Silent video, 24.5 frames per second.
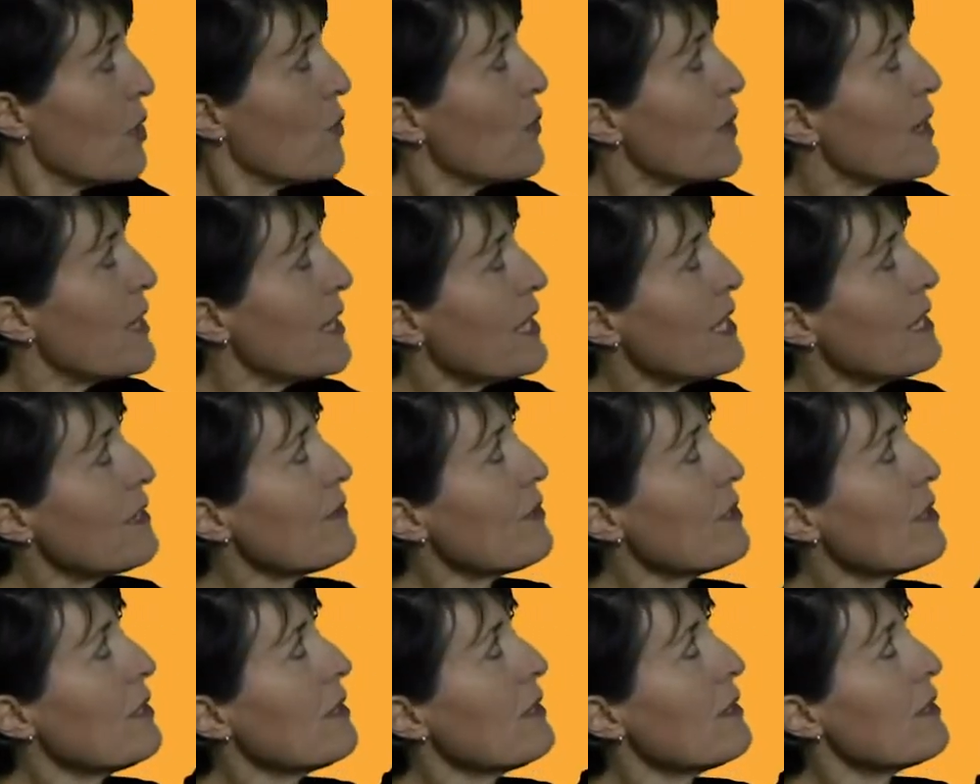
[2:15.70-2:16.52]

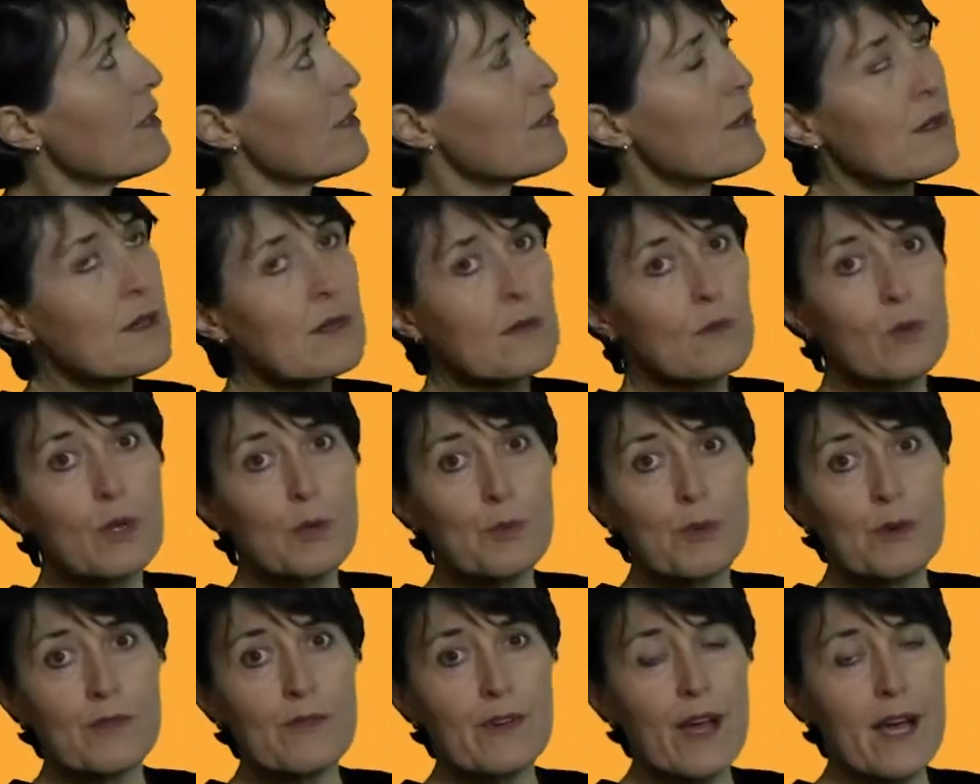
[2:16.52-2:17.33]
We'll
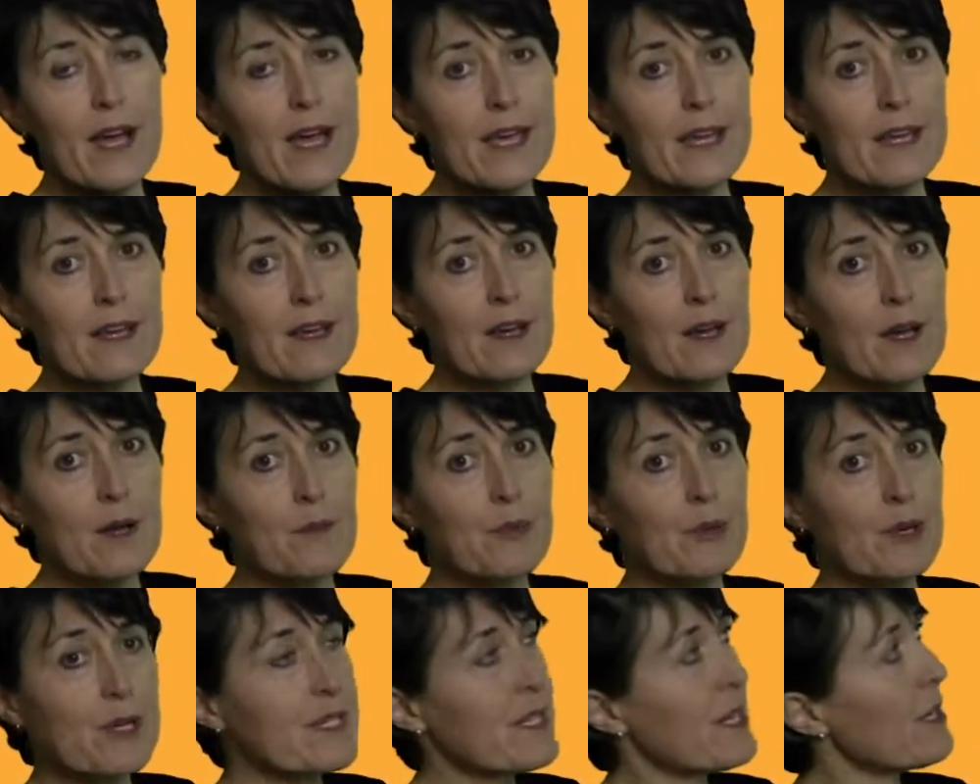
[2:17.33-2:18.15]
provide
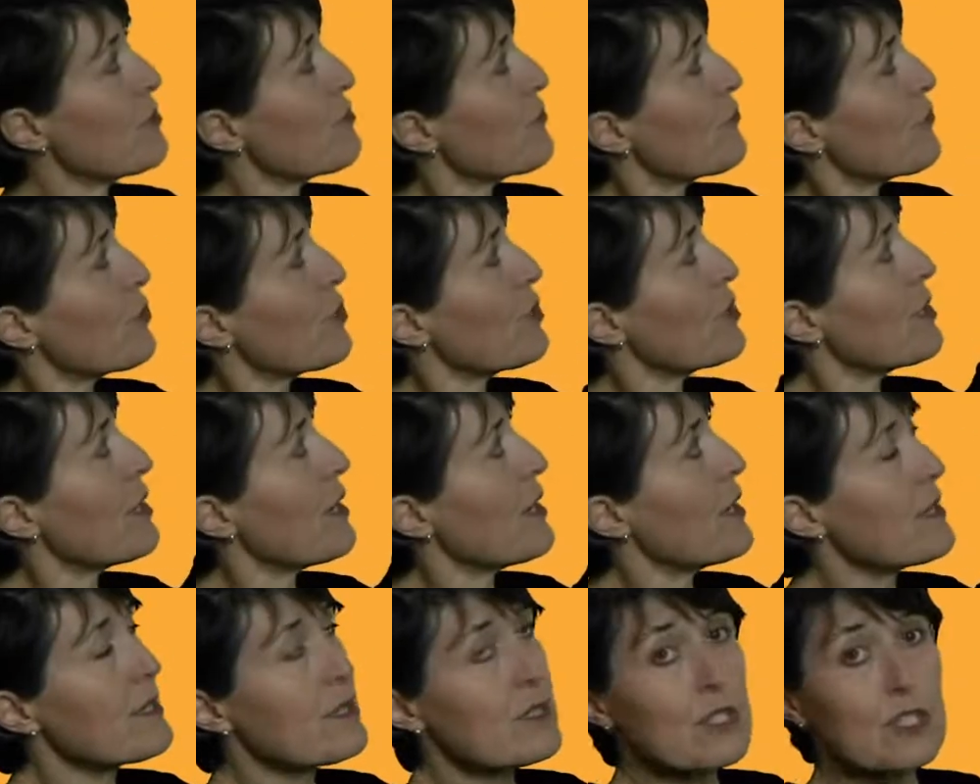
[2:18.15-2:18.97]
printouts for
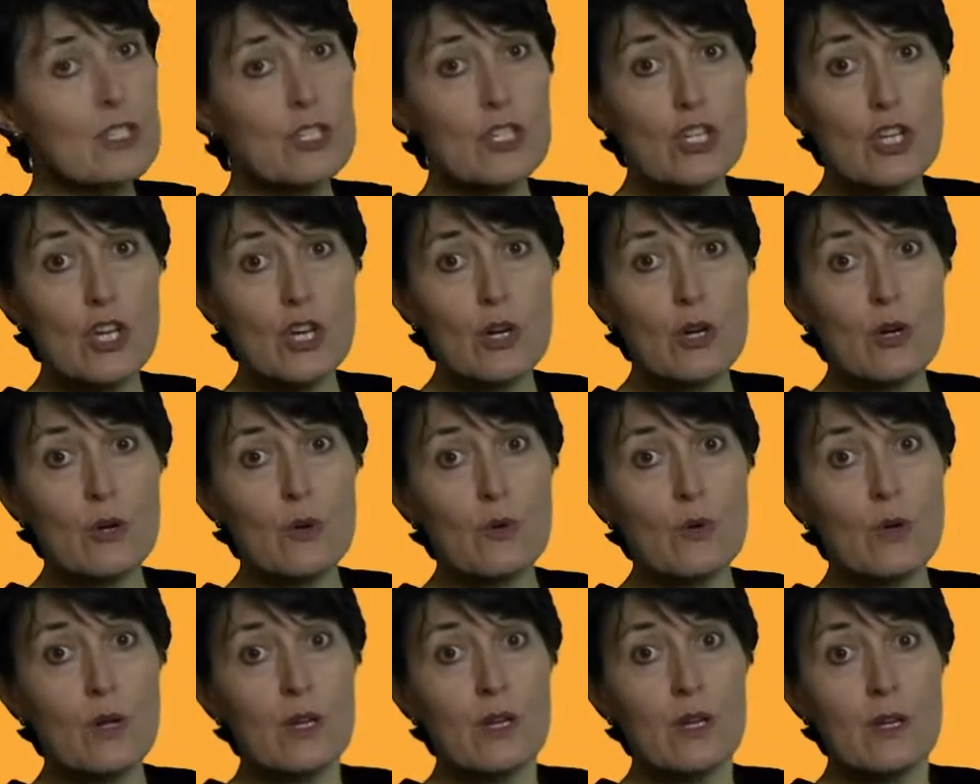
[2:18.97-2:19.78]

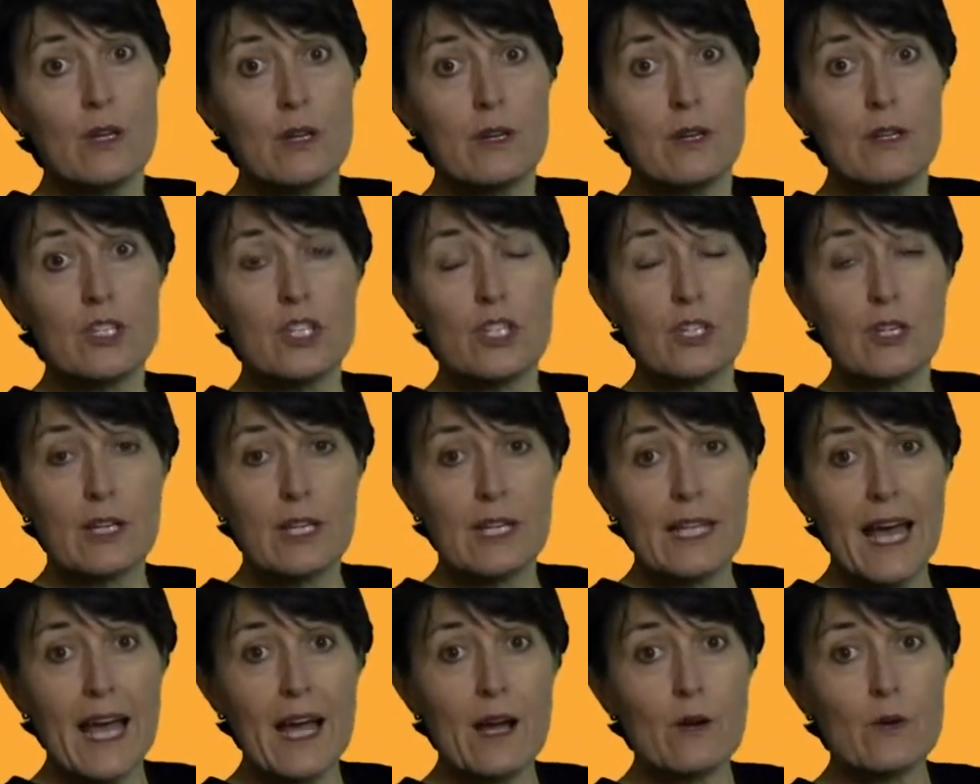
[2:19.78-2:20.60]
snow,
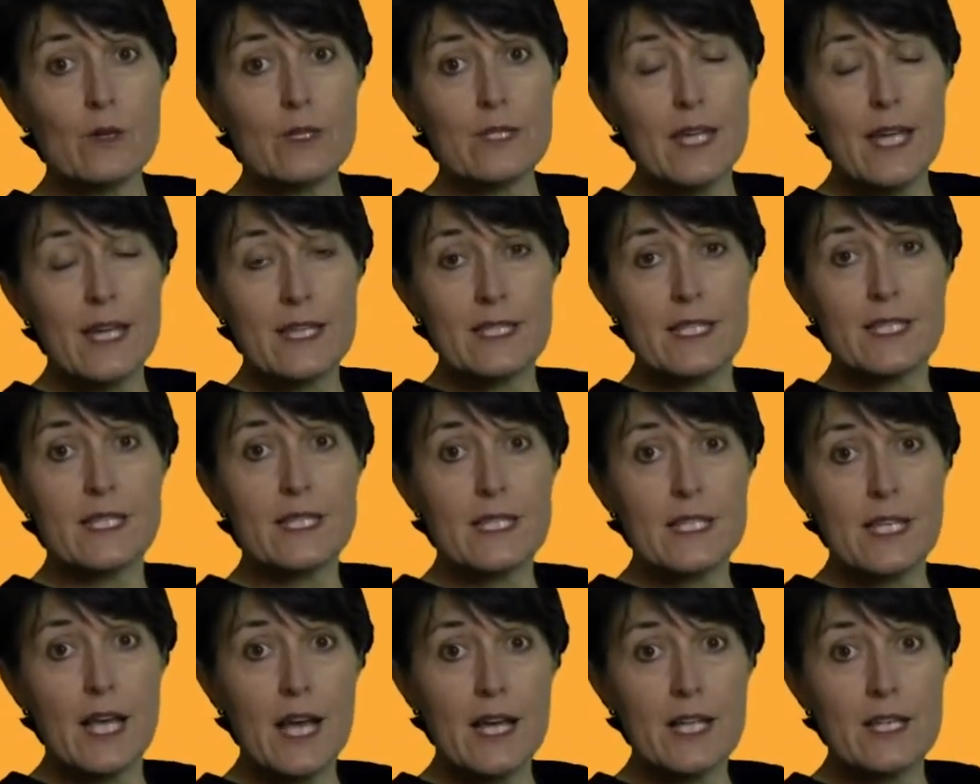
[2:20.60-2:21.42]
clouds, and
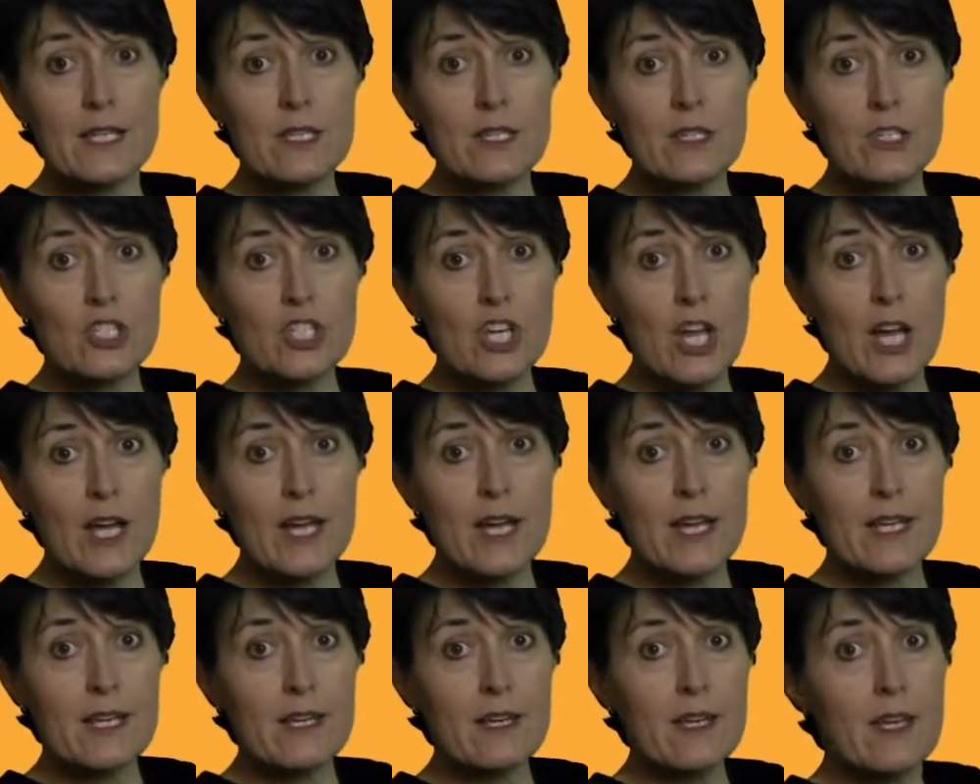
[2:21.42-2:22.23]

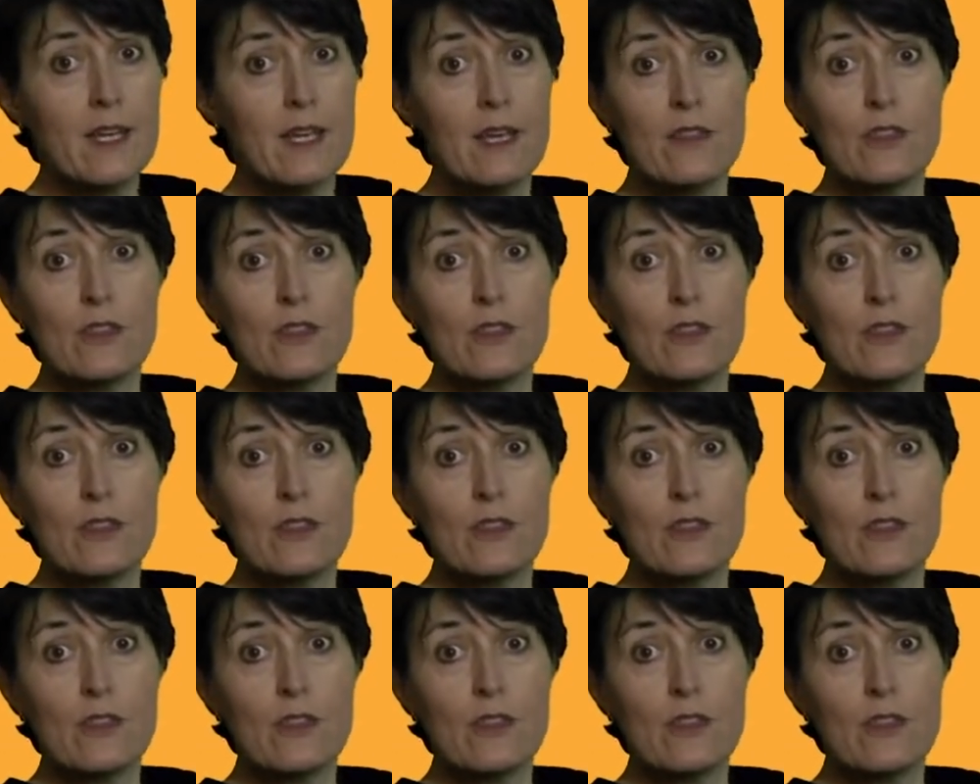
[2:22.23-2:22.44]
sunshine.